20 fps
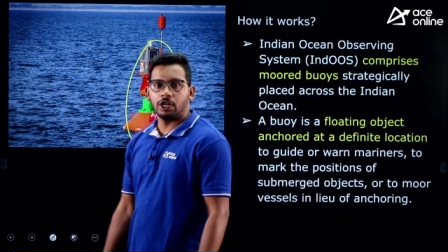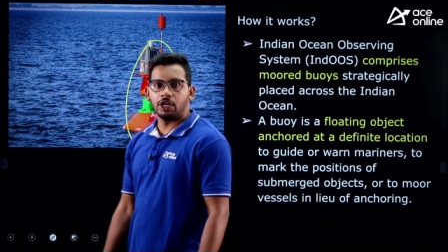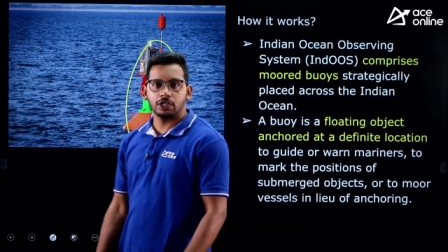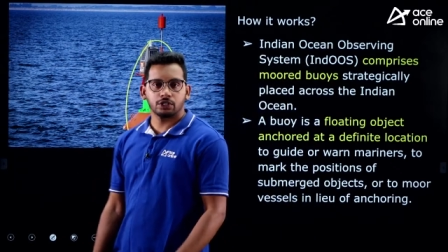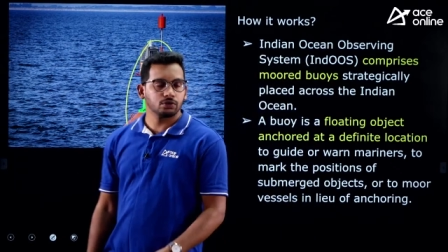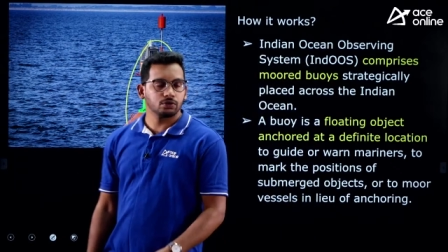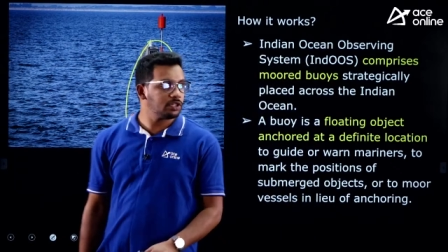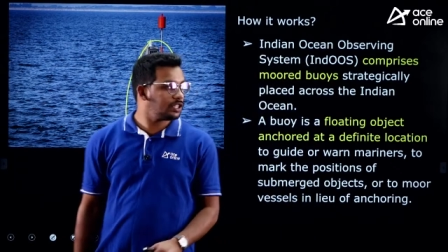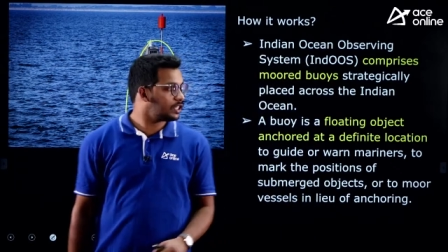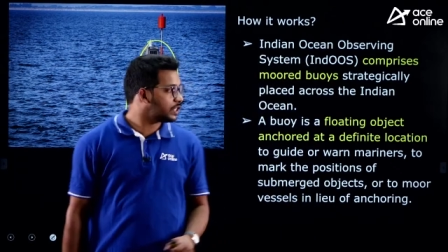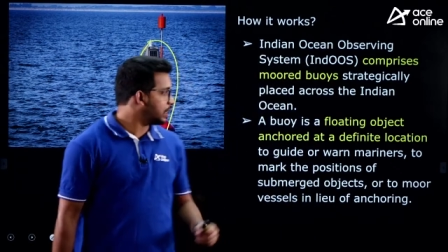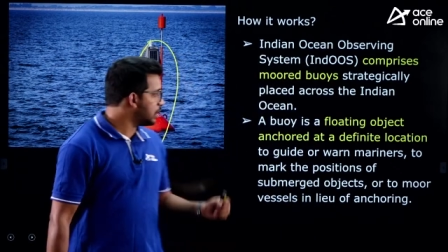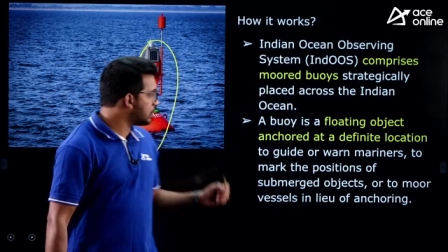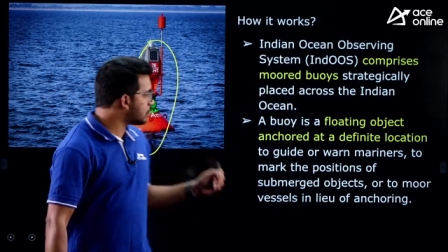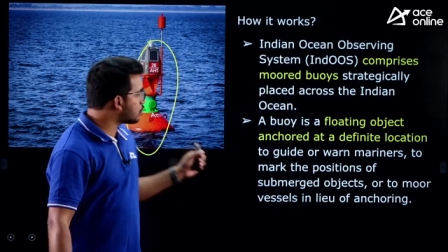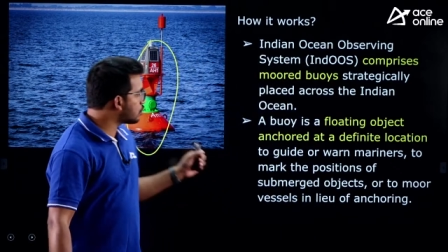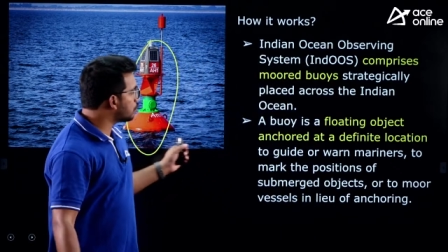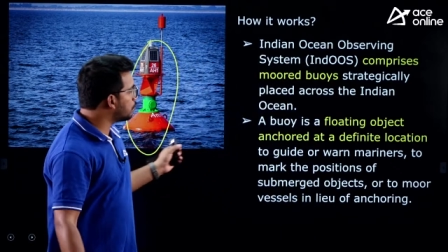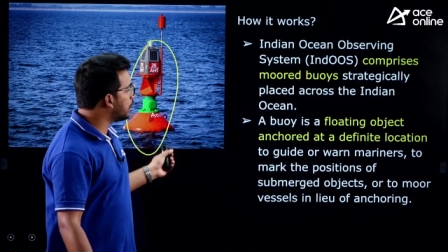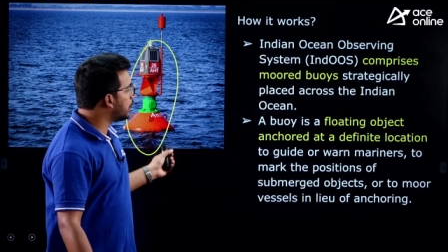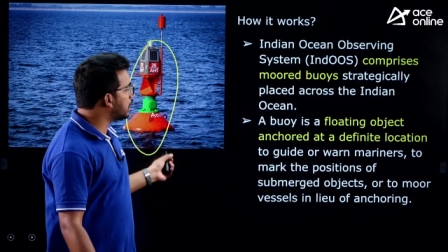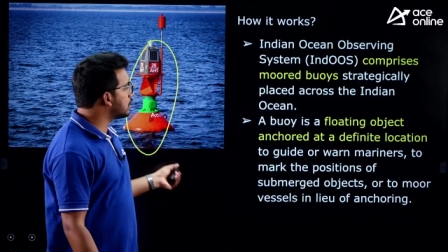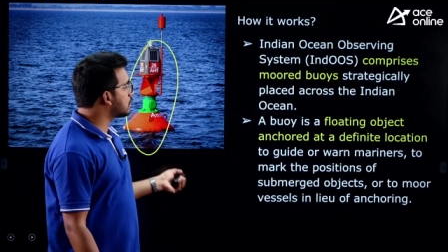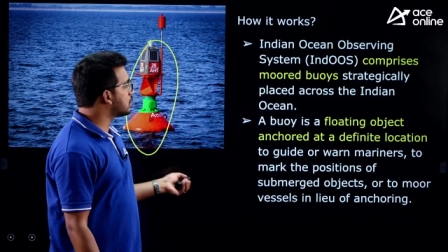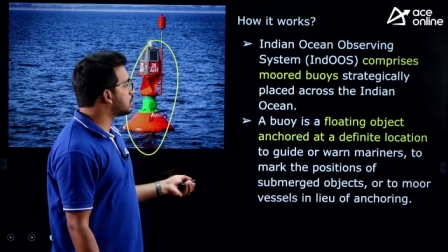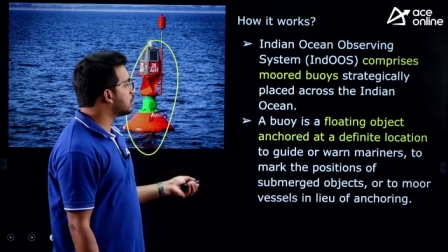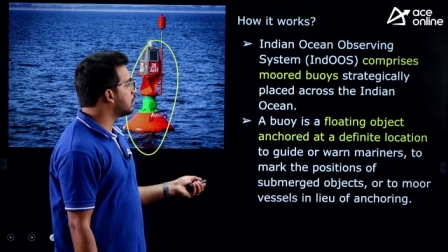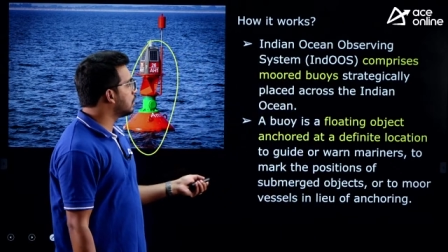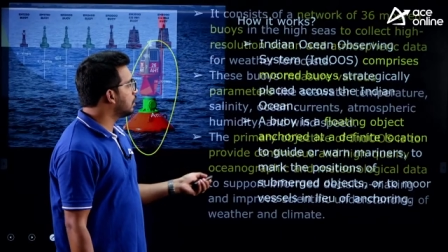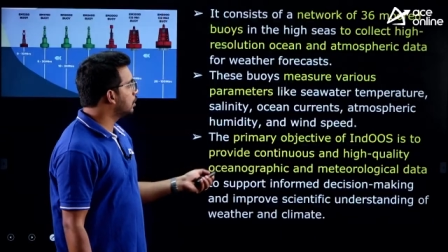So, these
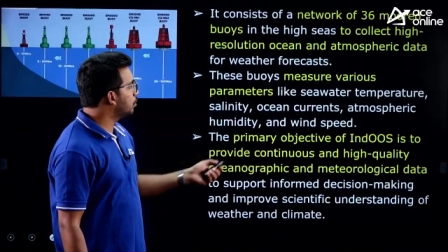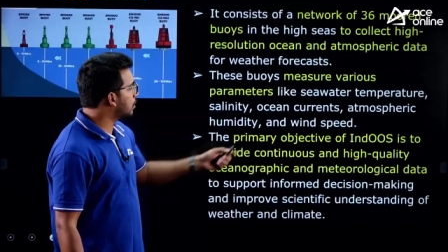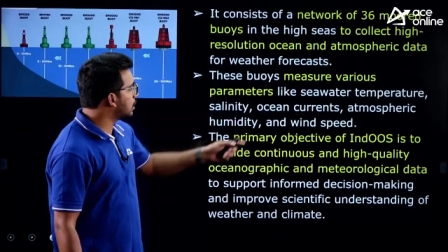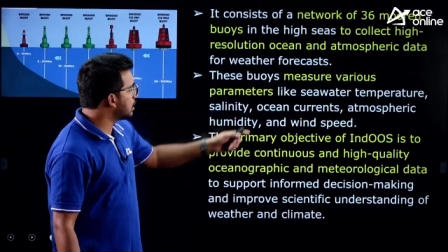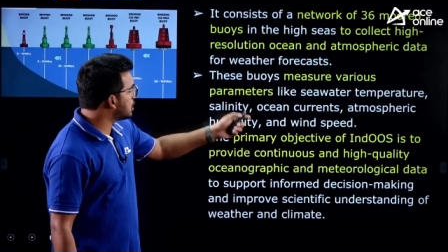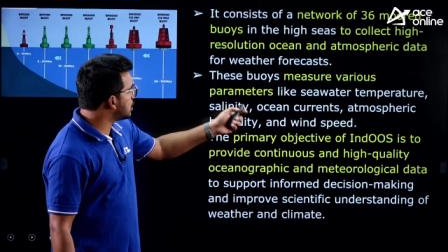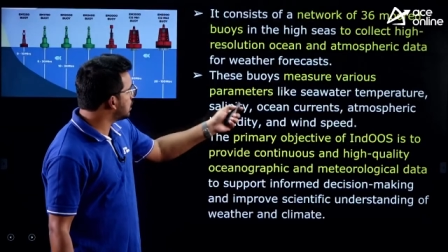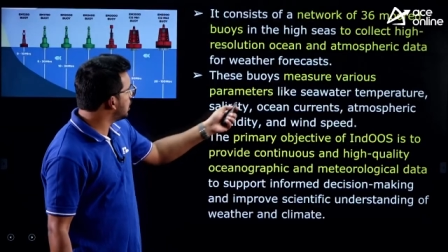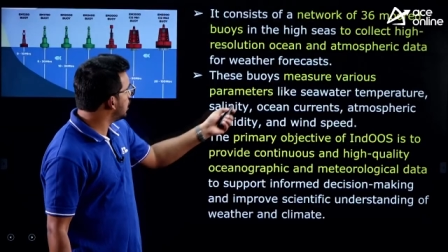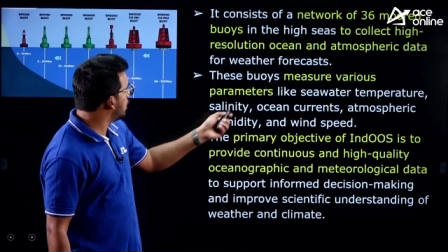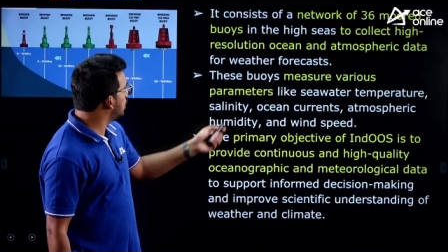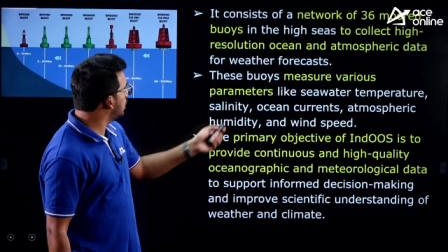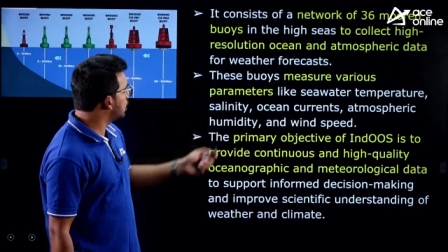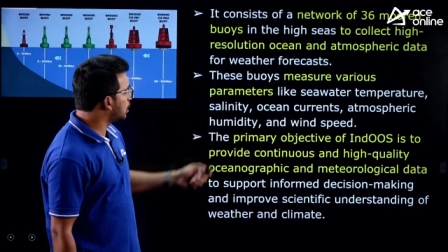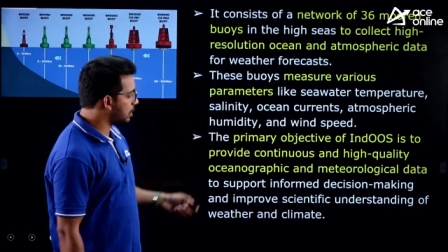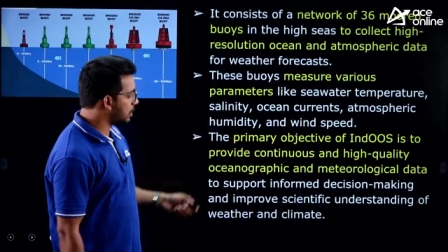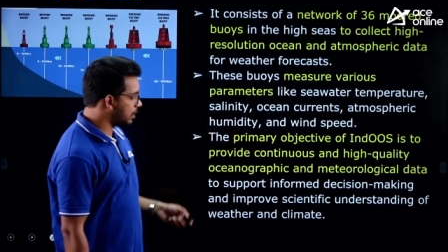instruments you can see here,